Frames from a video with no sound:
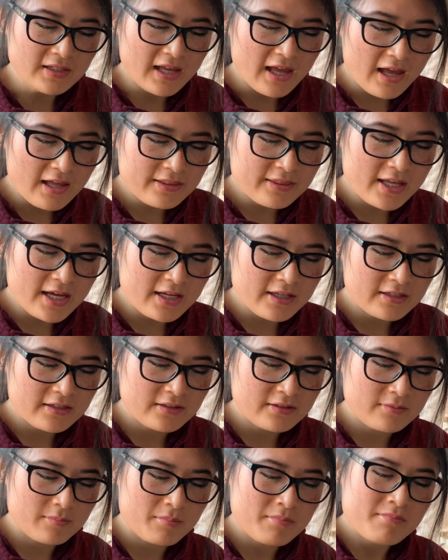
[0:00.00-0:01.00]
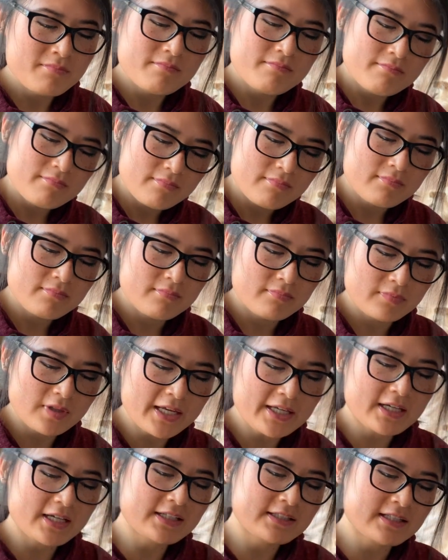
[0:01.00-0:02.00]
And then,
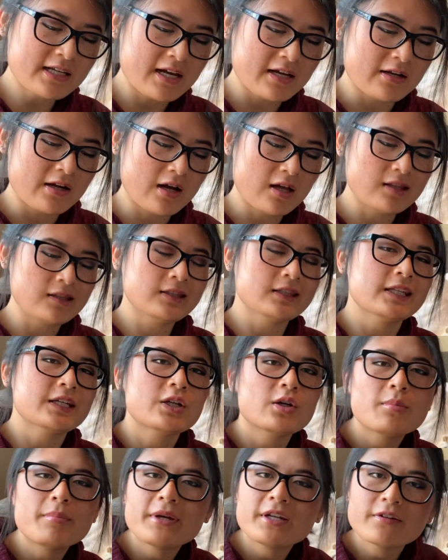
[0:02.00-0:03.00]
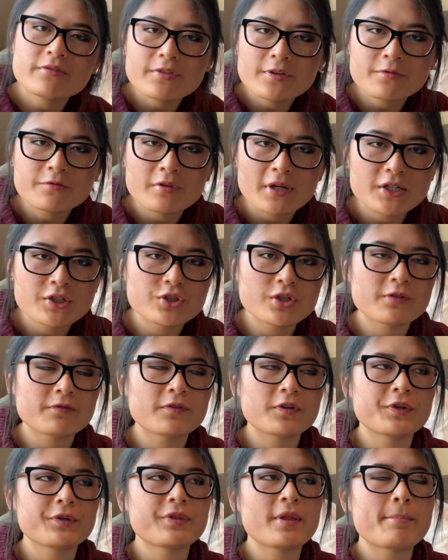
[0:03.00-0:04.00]
like I said, a little bit of the Fraser
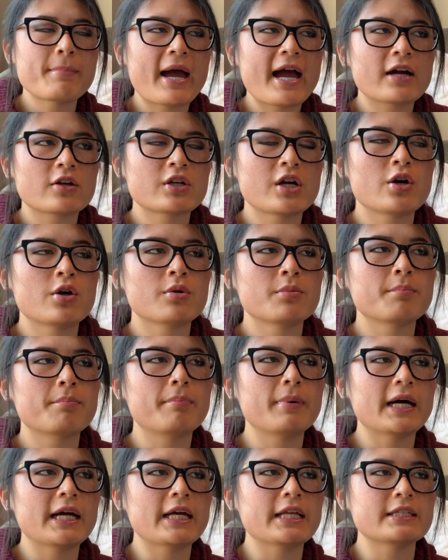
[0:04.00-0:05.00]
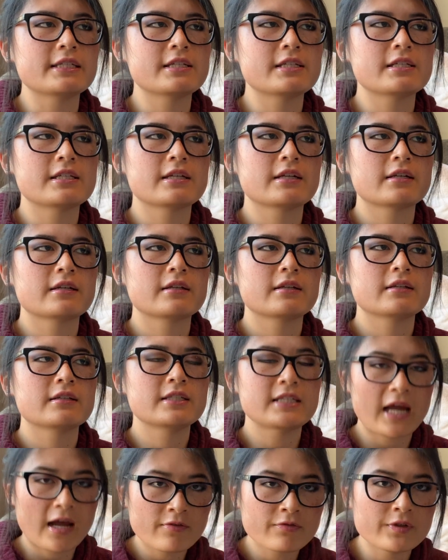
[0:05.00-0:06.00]
fur in the background, but
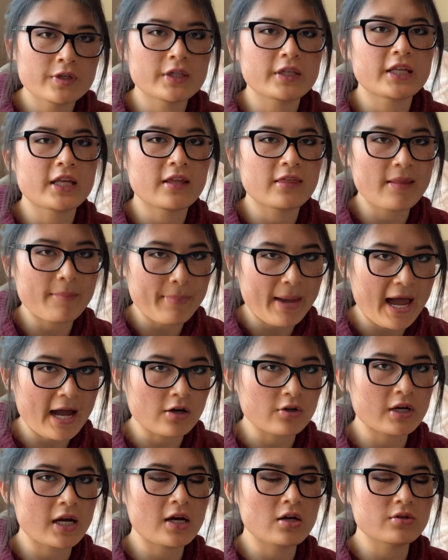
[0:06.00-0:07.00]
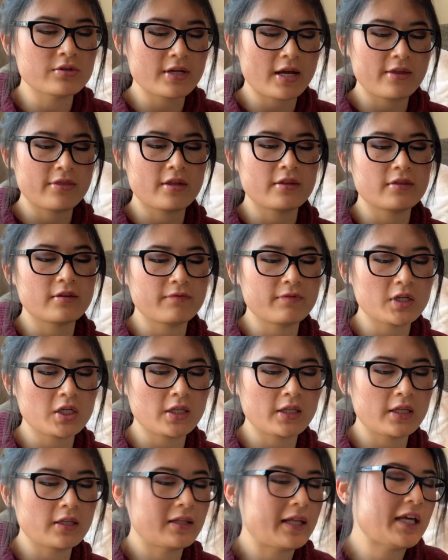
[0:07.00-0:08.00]
definitely in the background. And then the
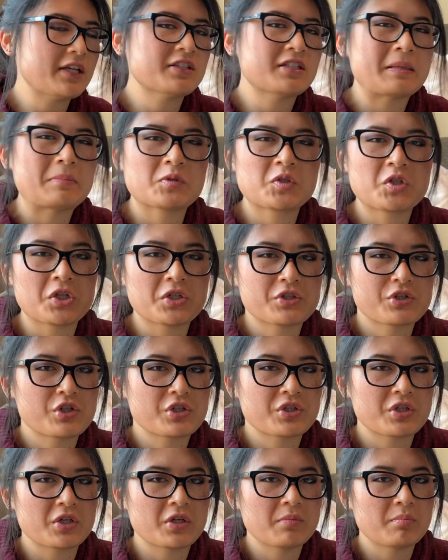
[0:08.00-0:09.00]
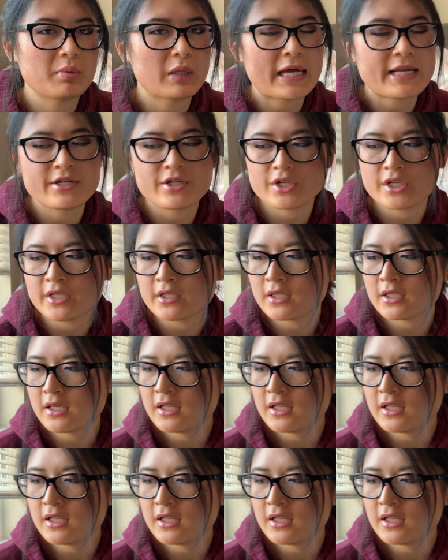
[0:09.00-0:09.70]
vanilla lace, I'm sure, is just a good blender.